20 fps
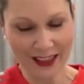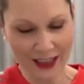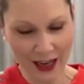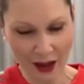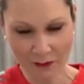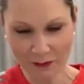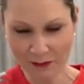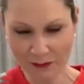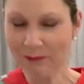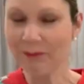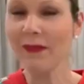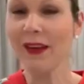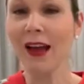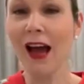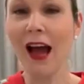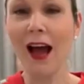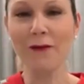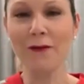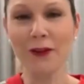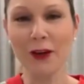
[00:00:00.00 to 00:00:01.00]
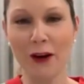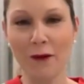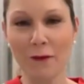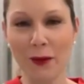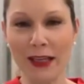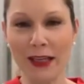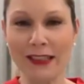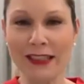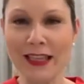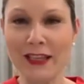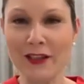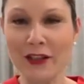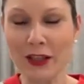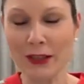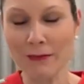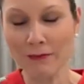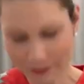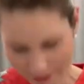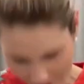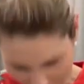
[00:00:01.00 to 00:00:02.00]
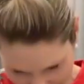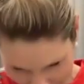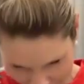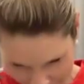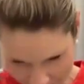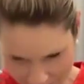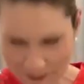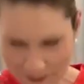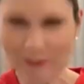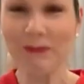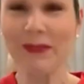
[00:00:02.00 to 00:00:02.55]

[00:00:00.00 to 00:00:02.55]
Yep. After I've been to the gym. Yep.